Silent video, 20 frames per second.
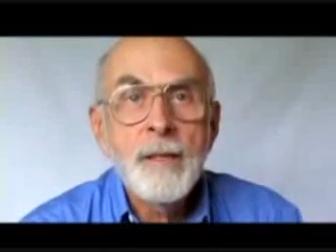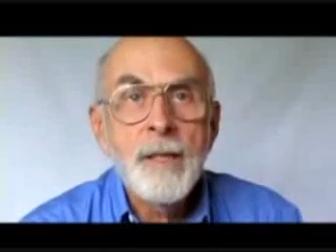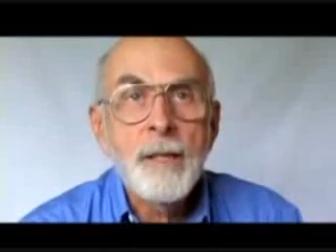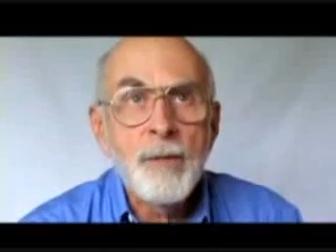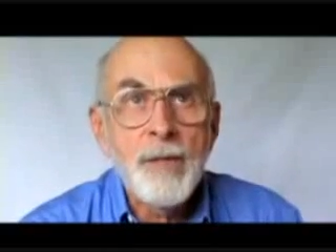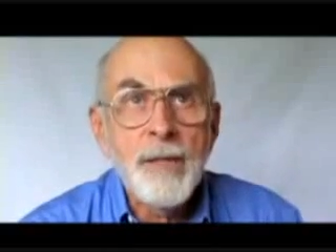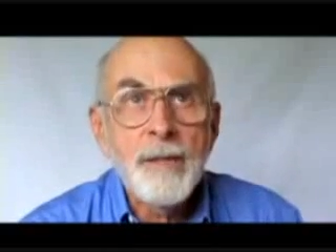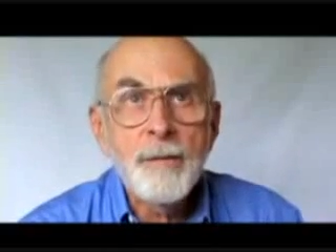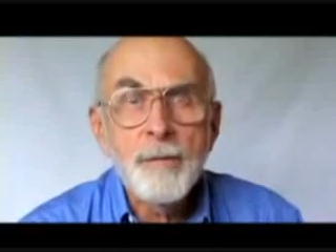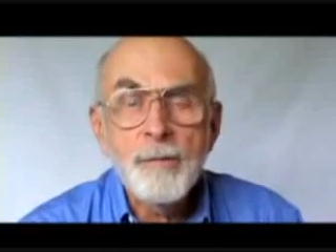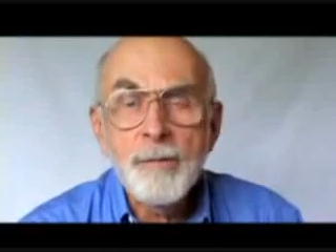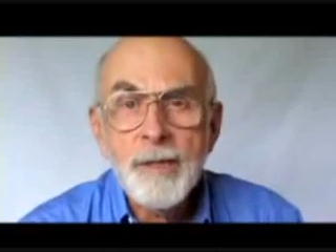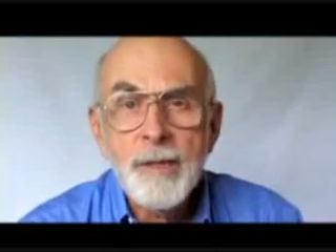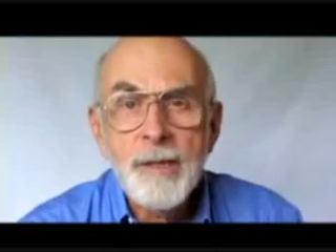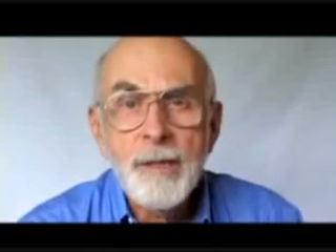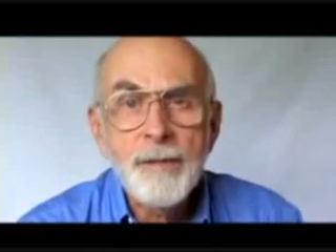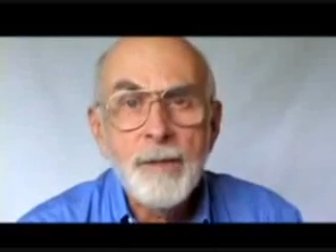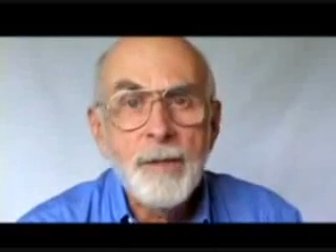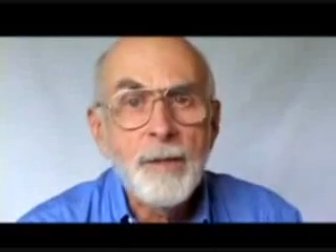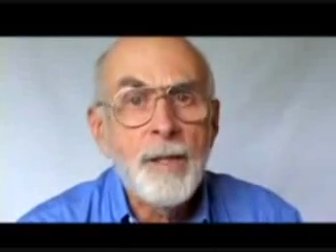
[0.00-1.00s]
and I believe it was
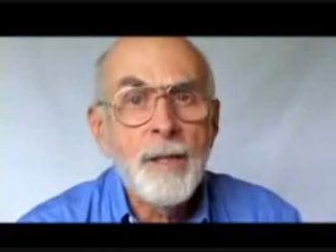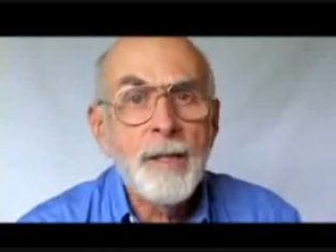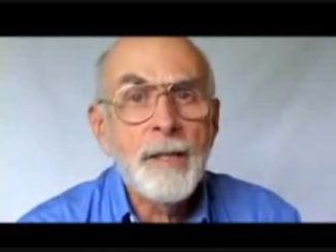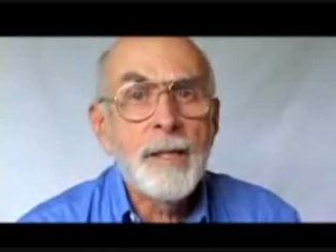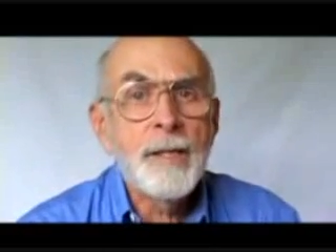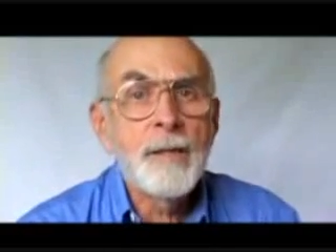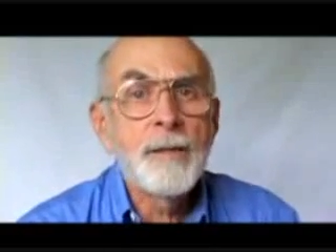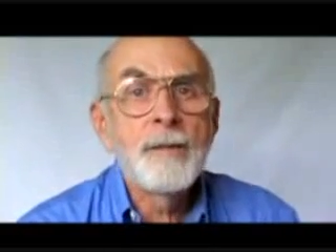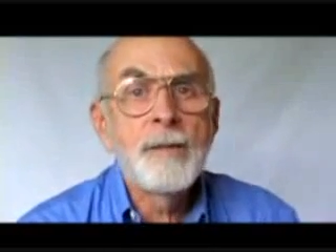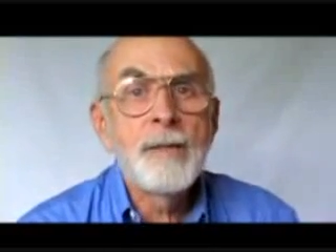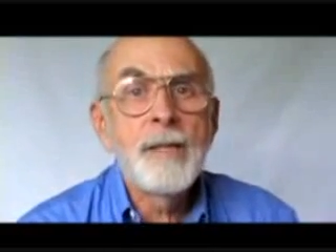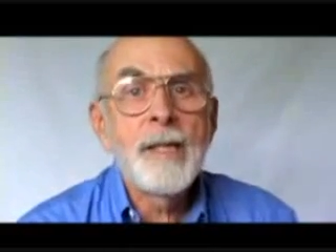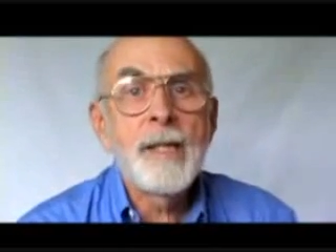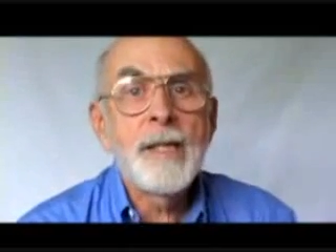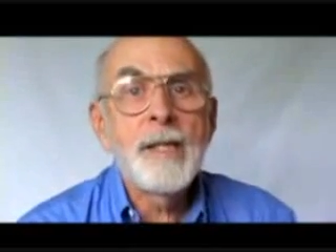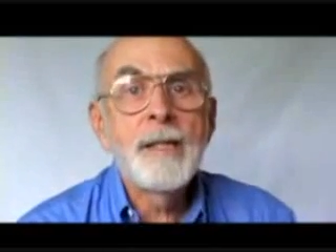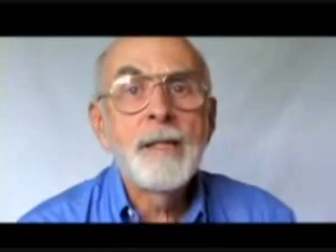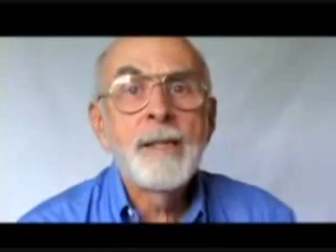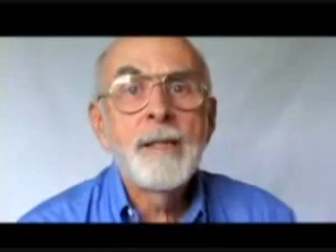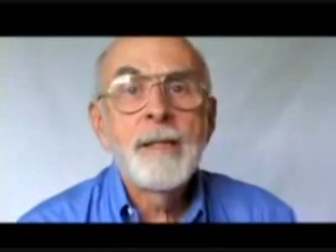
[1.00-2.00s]
Stephen Hawking who
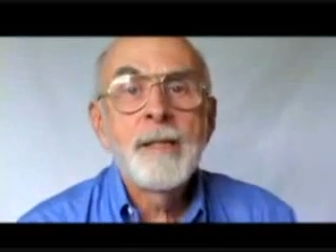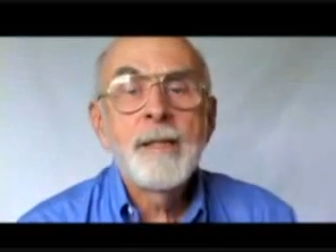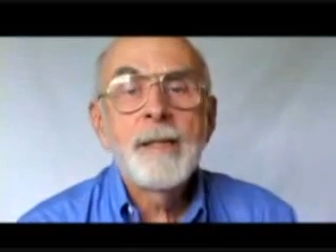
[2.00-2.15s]
did it,